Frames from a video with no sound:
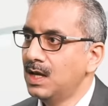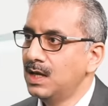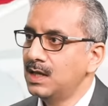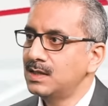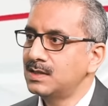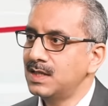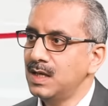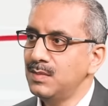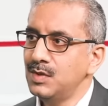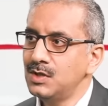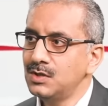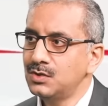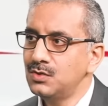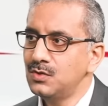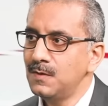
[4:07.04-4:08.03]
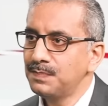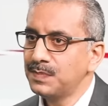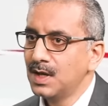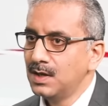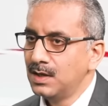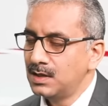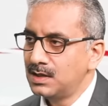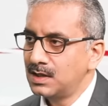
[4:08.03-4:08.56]
It's able to
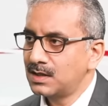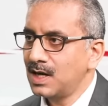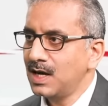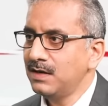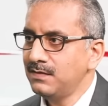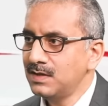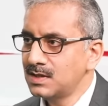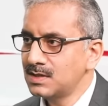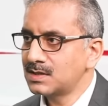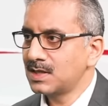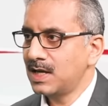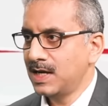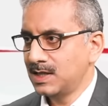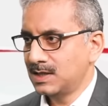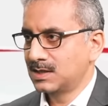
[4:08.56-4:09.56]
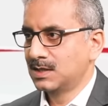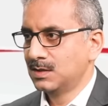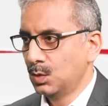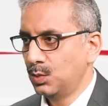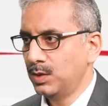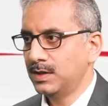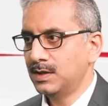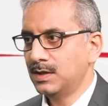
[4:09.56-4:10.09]
derive insights
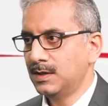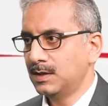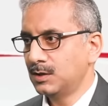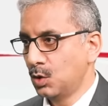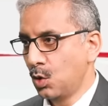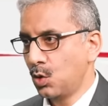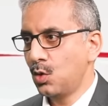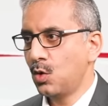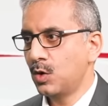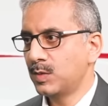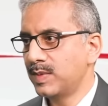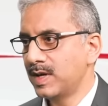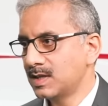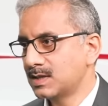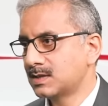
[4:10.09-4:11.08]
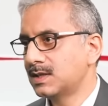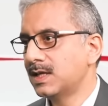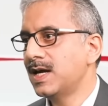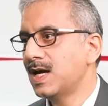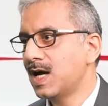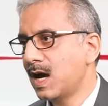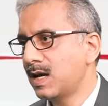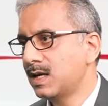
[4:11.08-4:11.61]
with a low-code based
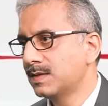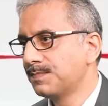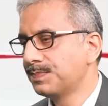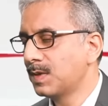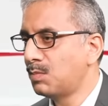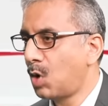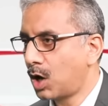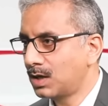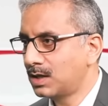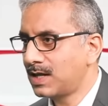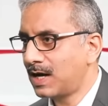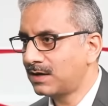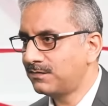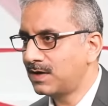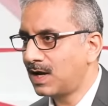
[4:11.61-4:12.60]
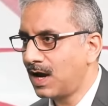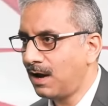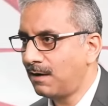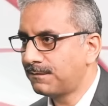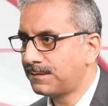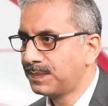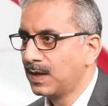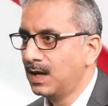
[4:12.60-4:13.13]
AI model that we
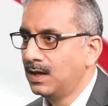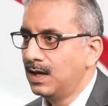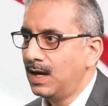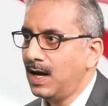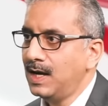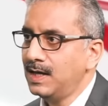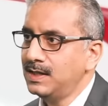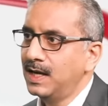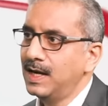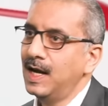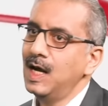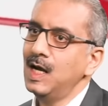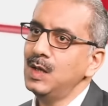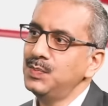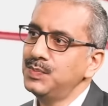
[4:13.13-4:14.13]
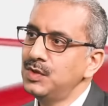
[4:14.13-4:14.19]
have, and help